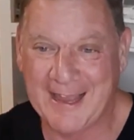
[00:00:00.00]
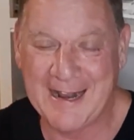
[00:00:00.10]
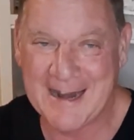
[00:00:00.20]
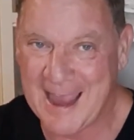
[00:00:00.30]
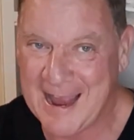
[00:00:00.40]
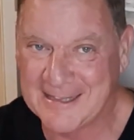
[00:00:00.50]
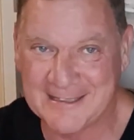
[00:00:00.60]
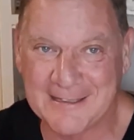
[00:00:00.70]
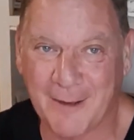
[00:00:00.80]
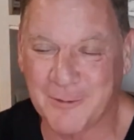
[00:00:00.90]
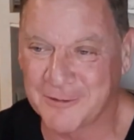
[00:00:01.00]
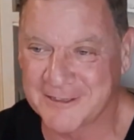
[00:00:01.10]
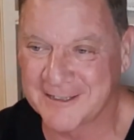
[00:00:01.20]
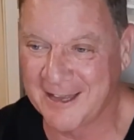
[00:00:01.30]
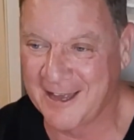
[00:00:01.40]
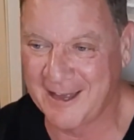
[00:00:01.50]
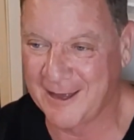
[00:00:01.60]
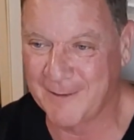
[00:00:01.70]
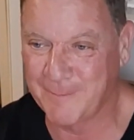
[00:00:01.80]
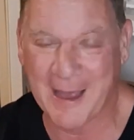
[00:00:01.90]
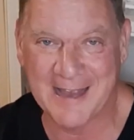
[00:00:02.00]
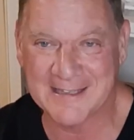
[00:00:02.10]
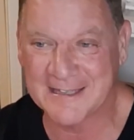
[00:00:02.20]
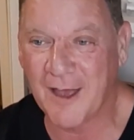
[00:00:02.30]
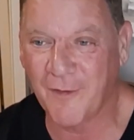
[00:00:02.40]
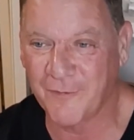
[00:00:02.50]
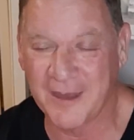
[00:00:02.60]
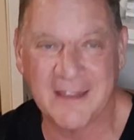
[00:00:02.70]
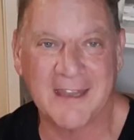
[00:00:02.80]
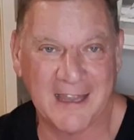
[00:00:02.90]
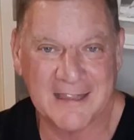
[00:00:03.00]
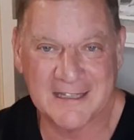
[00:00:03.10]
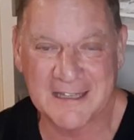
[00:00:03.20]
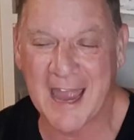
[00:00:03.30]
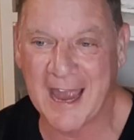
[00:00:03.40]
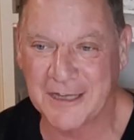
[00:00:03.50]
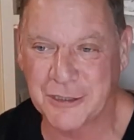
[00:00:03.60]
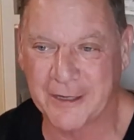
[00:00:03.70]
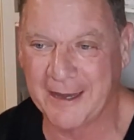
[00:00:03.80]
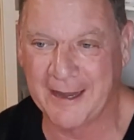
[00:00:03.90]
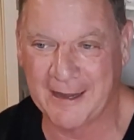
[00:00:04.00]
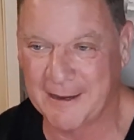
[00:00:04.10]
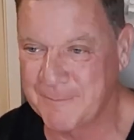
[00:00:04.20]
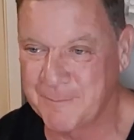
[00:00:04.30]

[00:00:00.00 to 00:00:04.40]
getting eight doubles uh, by itself in, in the snatch, uh,